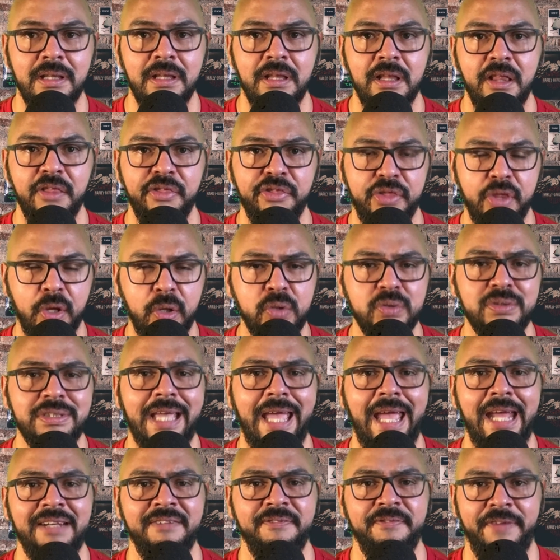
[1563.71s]
those
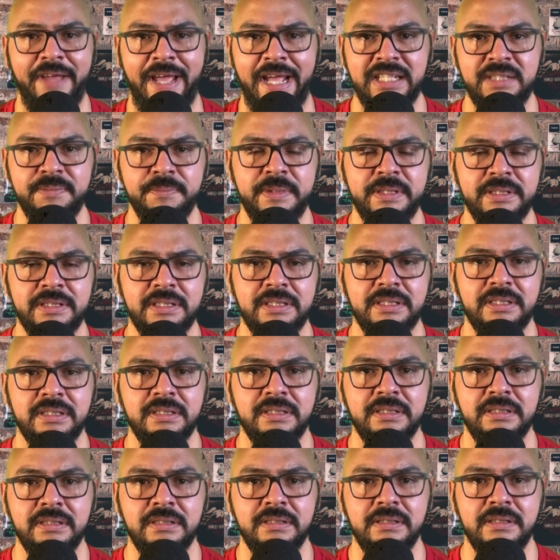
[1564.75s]
advancements
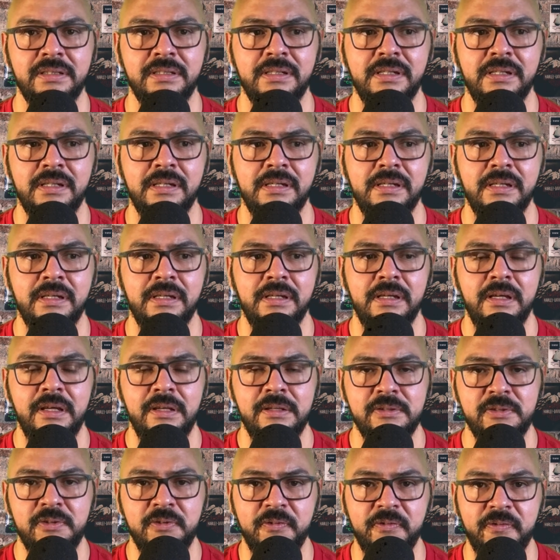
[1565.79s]

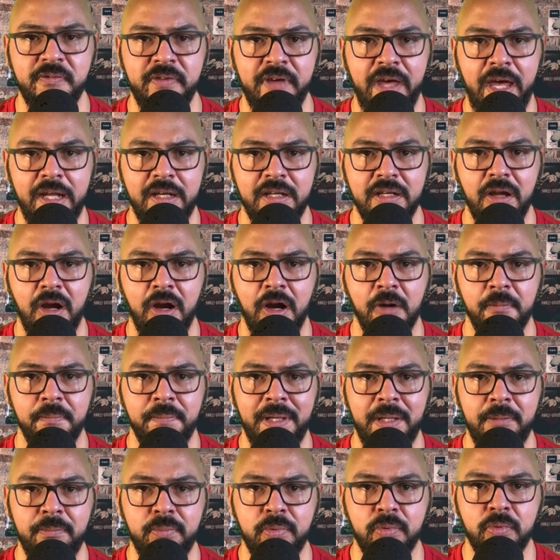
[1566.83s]
to vet our
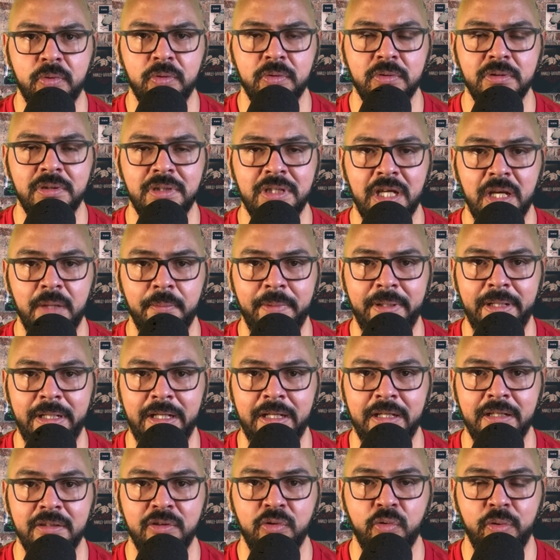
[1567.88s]
people coming in
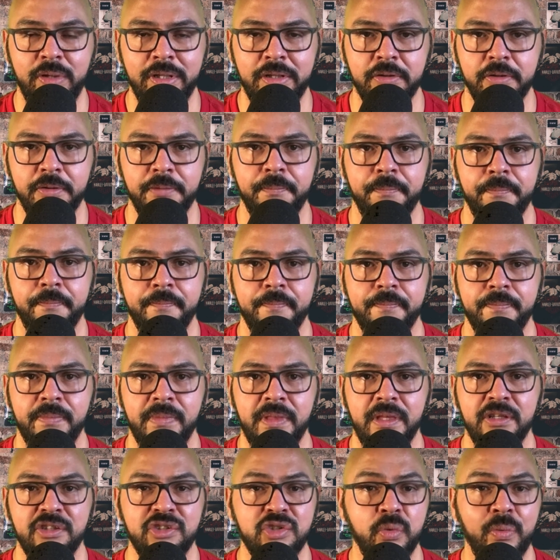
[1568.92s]
quicker?
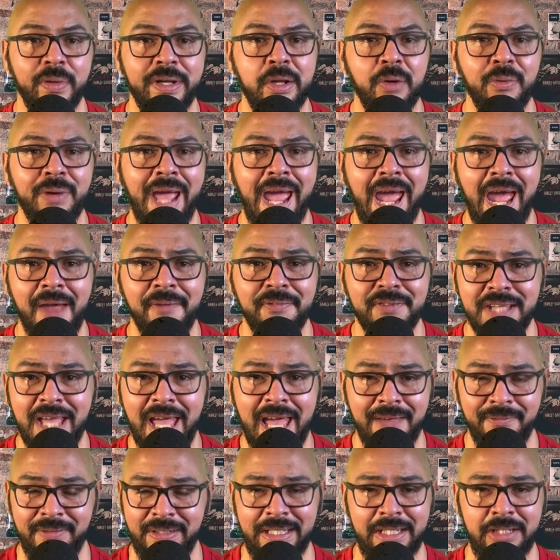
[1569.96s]
So we don't have to have
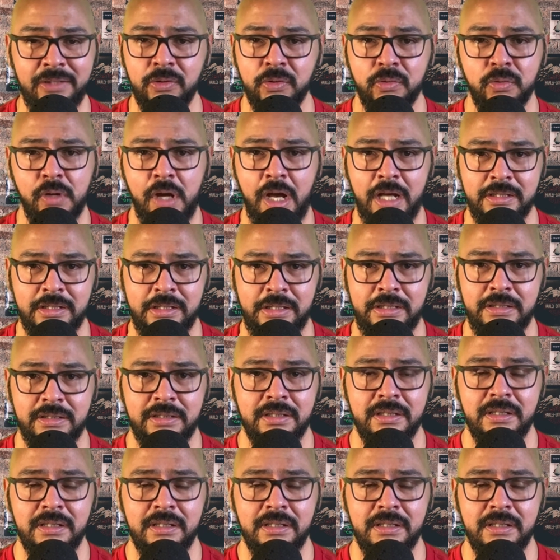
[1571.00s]
illegal crossings.